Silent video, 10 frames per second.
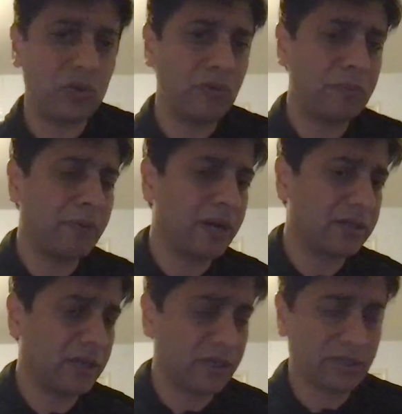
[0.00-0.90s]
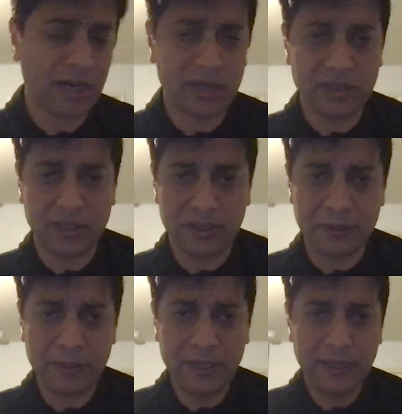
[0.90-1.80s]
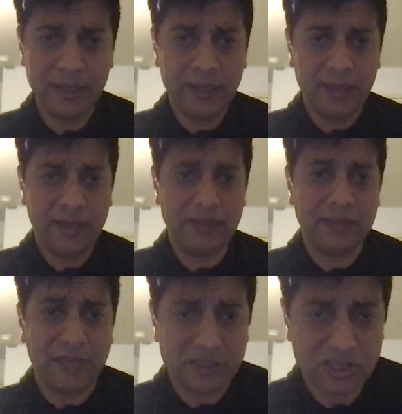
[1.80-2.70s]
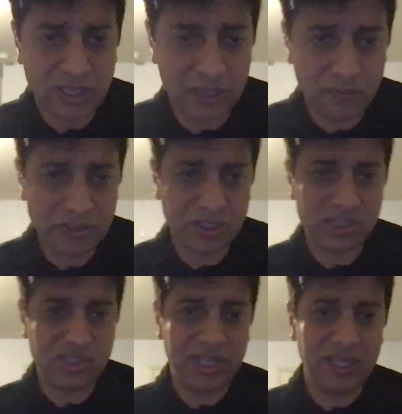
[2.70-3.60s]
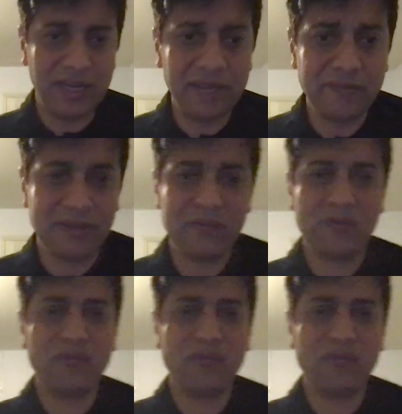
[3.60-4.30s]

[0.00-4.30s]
We parked our car there, and next day, which is day 11,